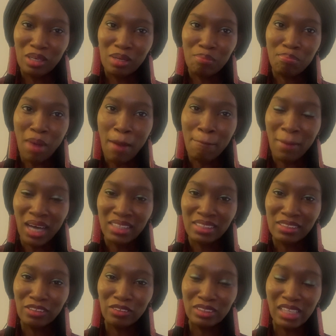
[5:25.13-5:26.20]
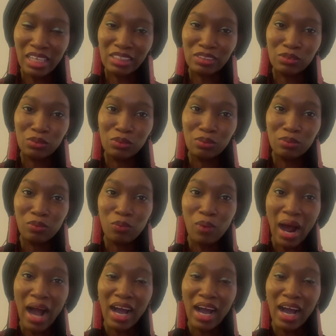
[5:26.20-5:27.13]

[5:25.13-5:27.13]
my manager, like, how